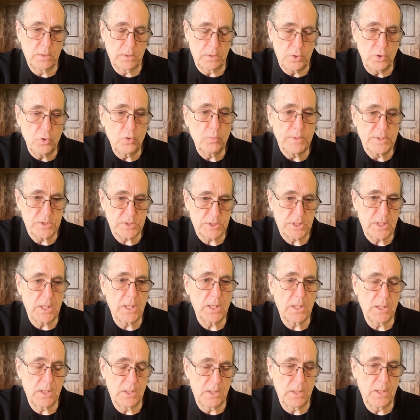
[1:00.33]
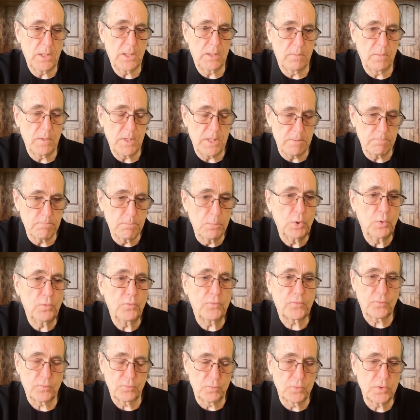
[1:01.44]
human skin, it moves
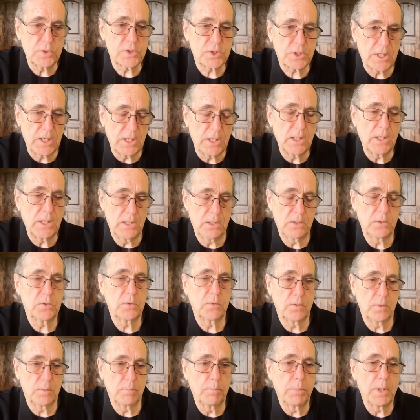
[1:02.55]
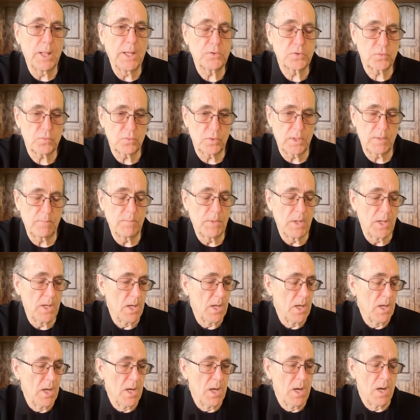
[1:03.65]
through the skin into the bloodstream.
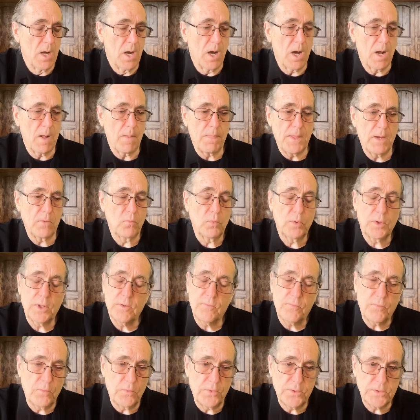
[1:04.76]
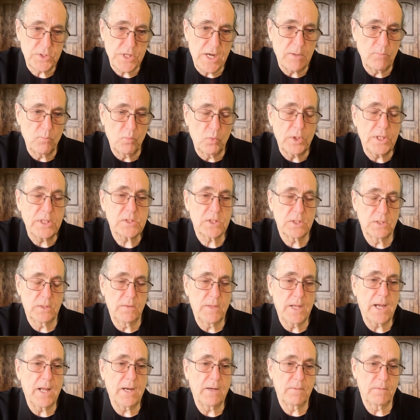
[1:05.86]
And really for the same reason
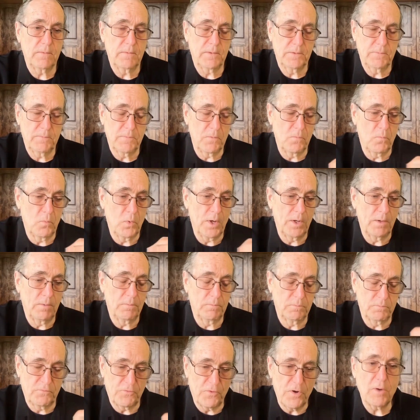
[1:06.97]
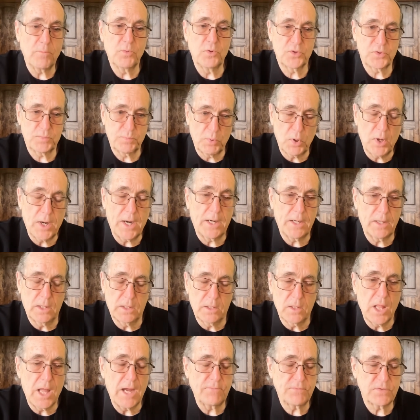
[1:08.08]
that when farmers spray a
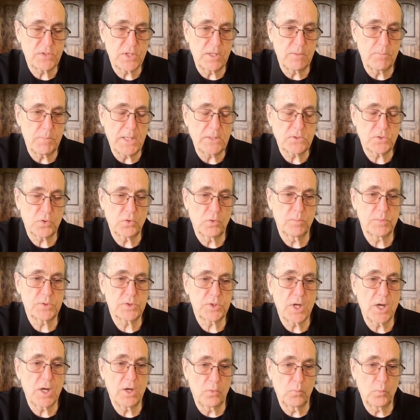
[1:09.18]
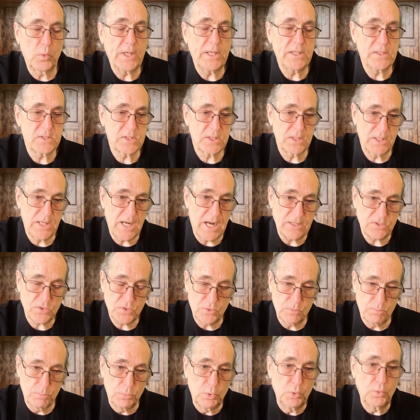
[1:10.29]
glyphosate-based herbicide on weeds, it has
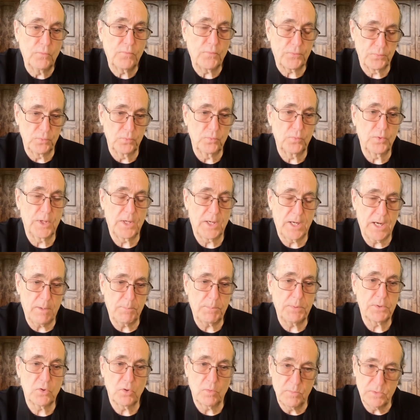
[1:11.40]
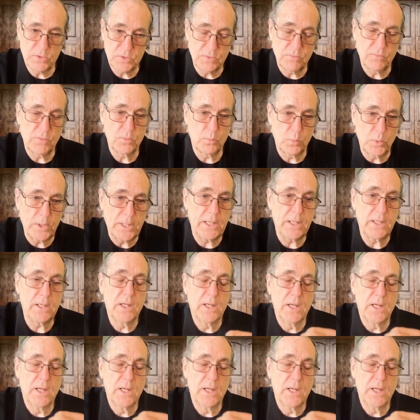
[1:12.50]
to move through the epidermis of the weed